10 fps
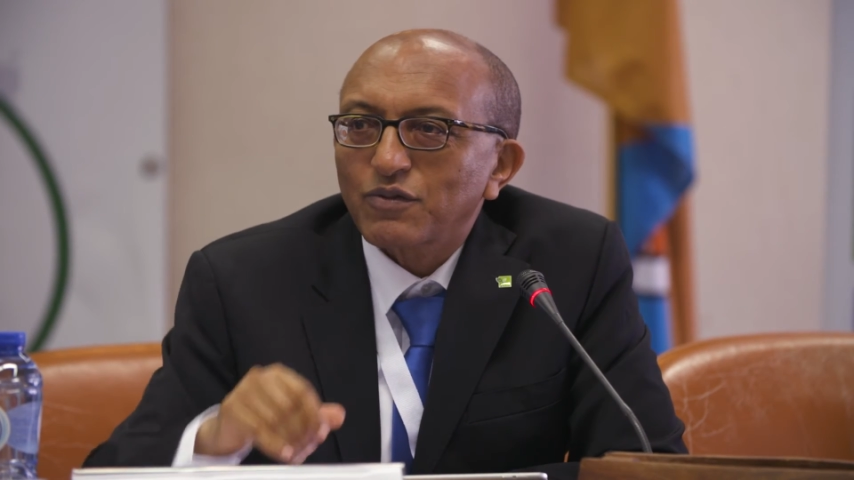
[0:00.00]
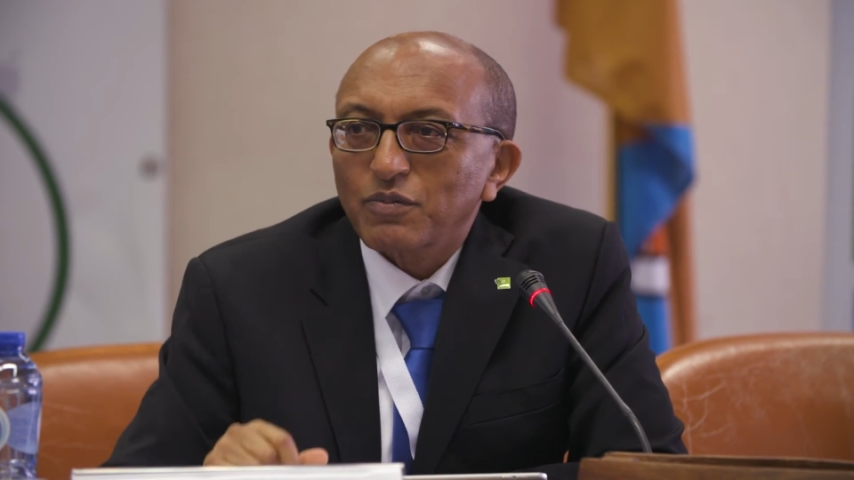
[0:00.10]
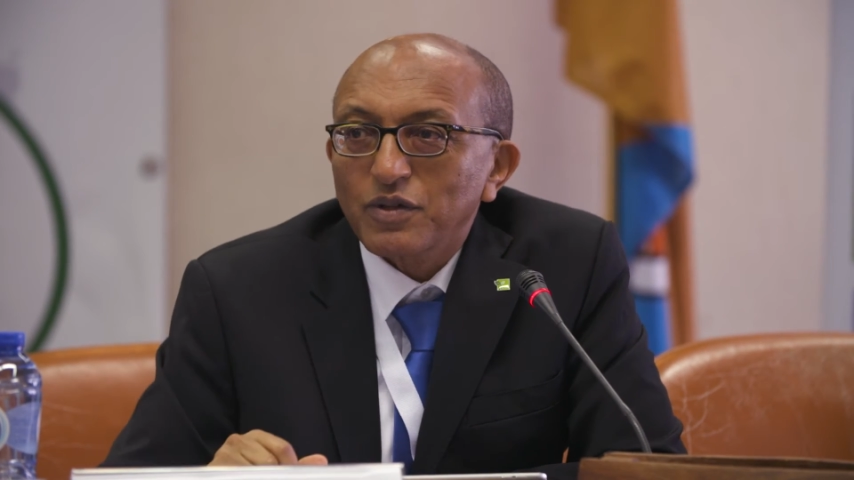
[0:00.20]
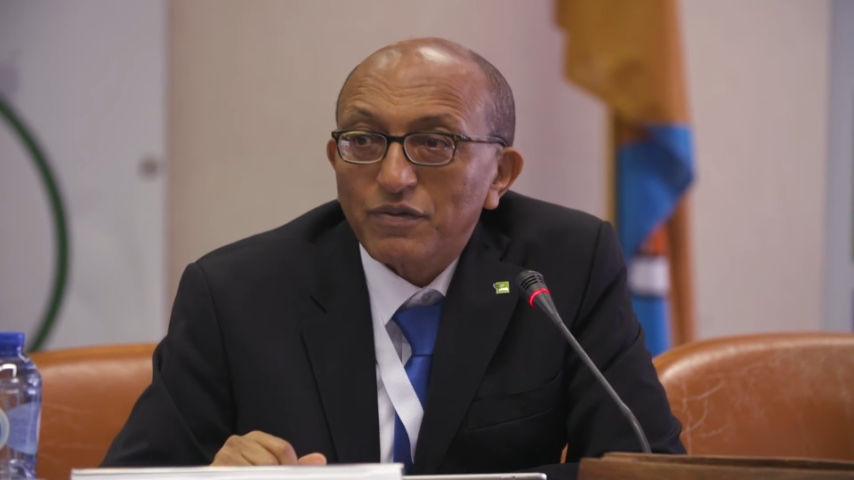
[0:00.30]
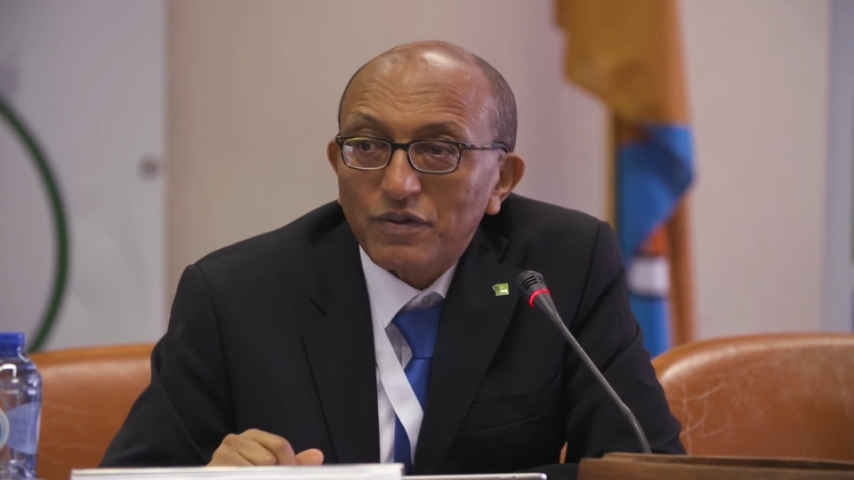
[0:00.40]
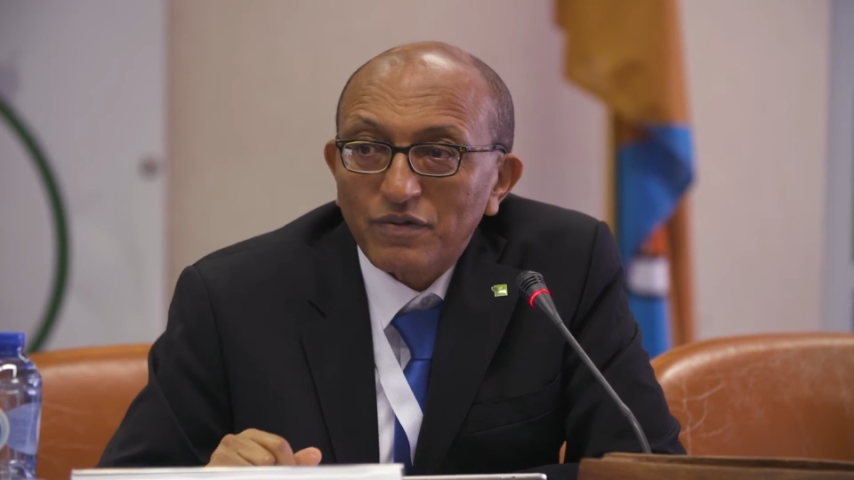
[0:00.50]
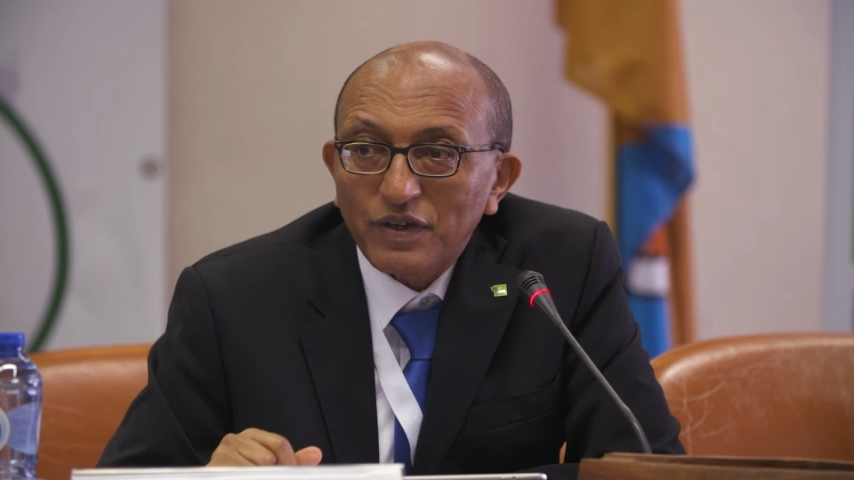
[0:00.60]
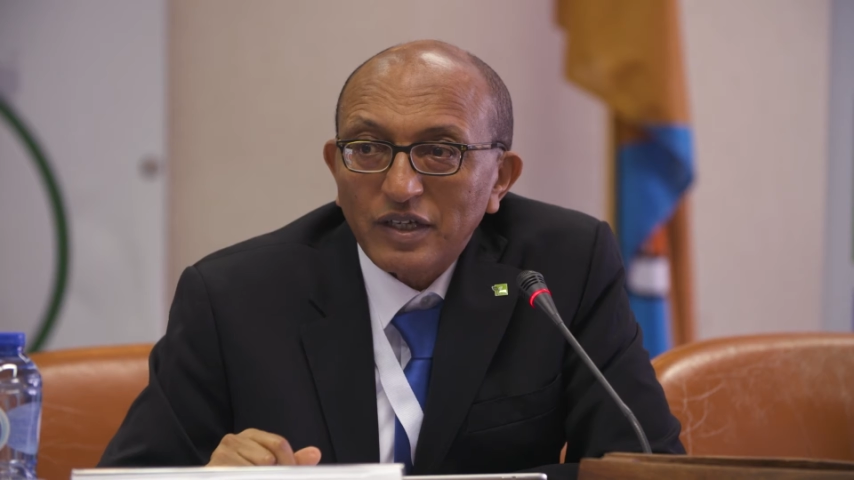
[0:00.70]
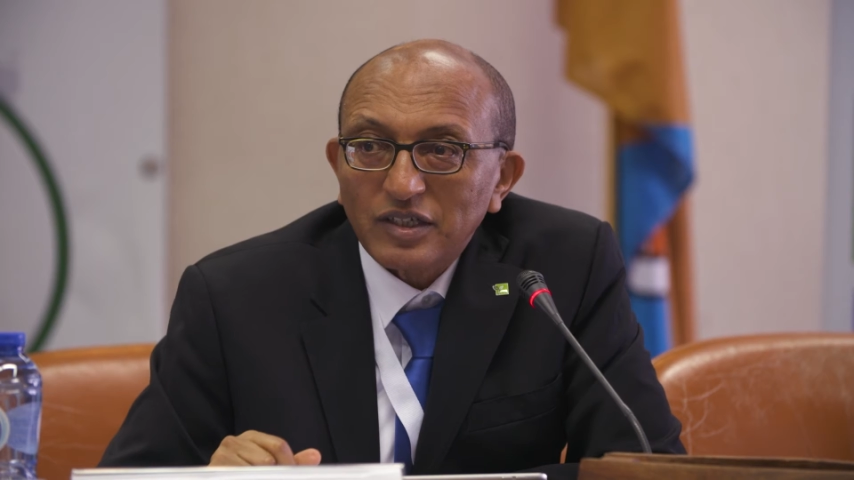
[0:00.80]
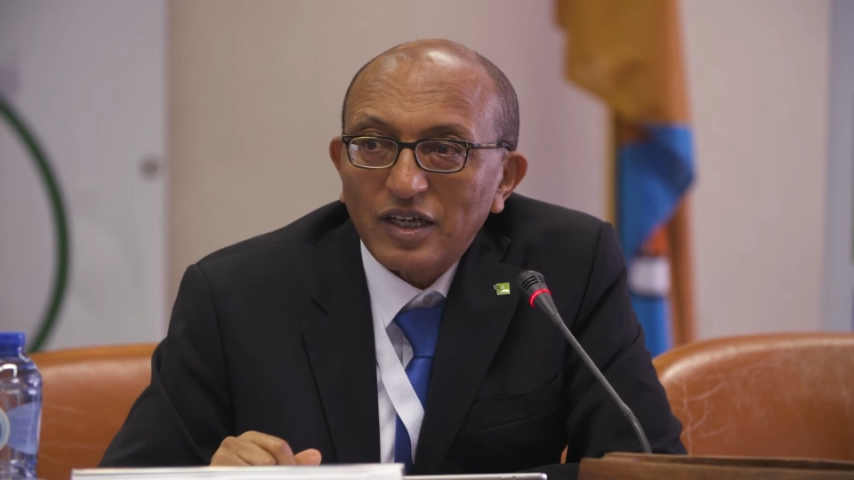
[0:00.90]
from the
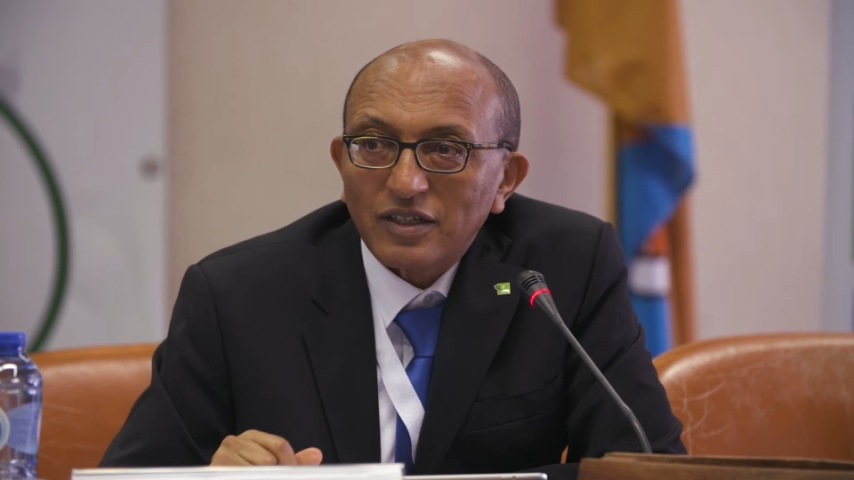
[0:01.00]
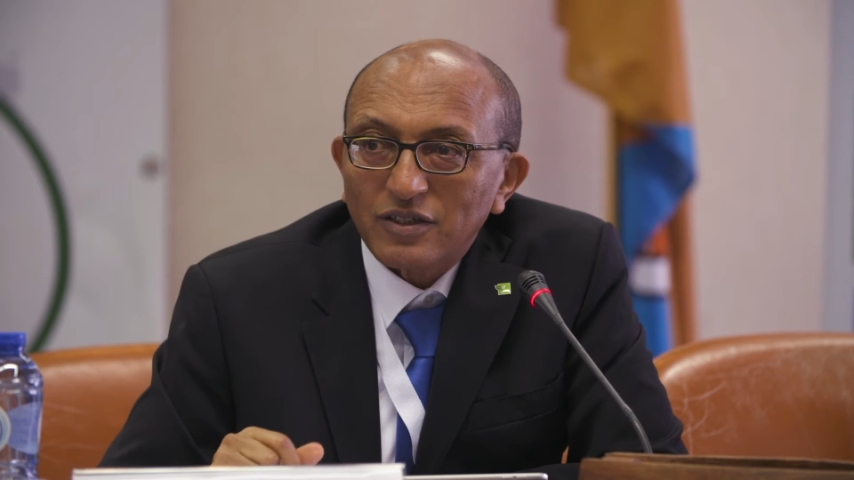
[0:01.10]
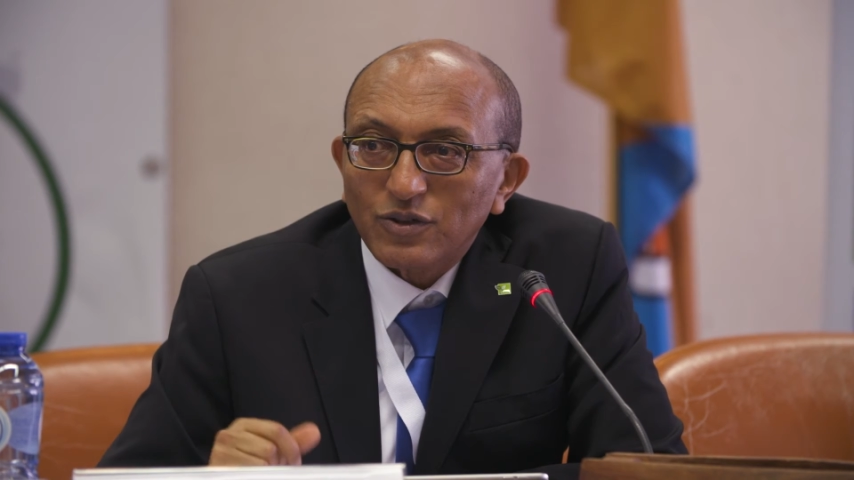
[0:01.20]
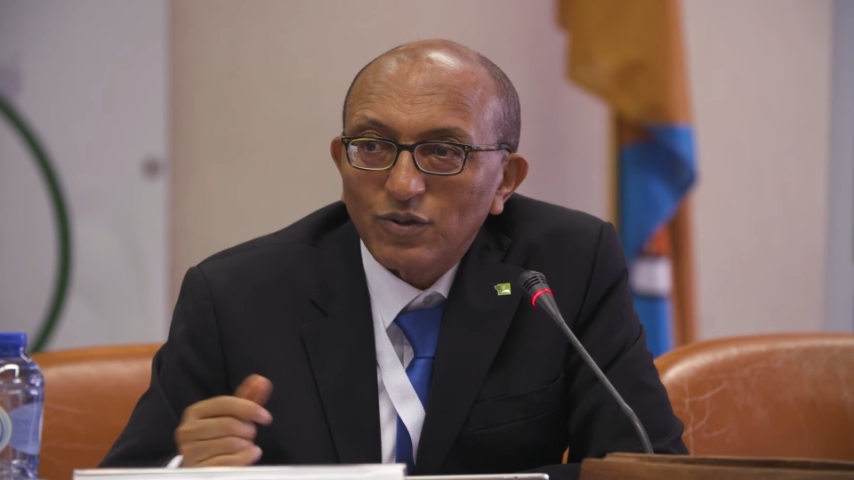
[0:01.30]
various countries.